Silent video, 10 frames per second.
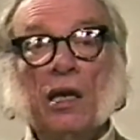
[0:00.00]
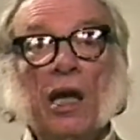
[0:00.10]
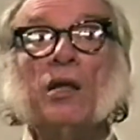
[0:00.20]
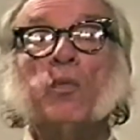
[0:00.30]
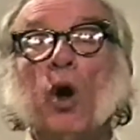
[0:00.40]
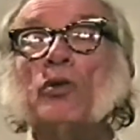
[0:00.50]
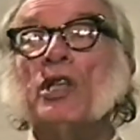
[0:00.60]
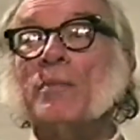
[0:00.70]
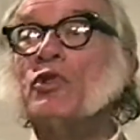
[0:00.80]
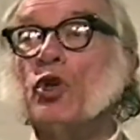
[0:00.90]
it
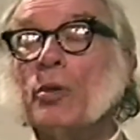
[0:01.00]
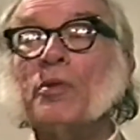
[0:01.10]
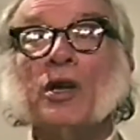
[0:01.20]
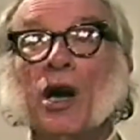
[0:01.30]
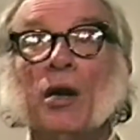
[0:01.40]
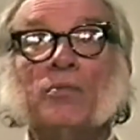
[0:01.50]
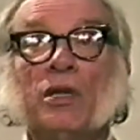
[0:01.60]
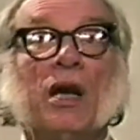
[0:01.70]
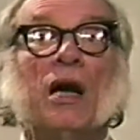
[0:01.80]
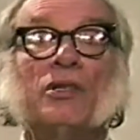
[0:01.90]
won't absorb the
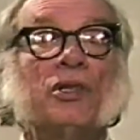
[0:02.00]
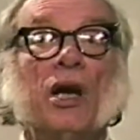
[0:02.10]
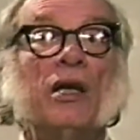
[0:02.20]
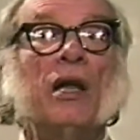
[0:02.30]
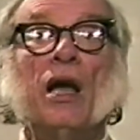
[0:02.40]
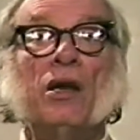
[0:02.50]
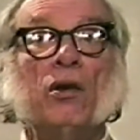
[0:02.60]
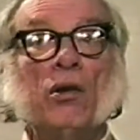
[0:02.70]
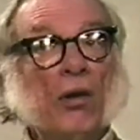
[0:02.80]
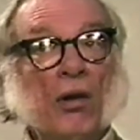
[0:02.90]
carbon dioxide
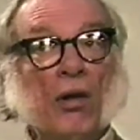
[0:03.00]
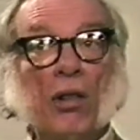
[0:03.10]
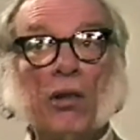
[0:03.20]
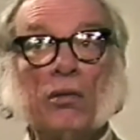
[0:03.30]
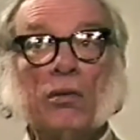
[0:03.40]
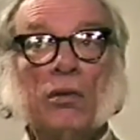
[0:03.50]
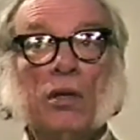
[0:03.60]
at all.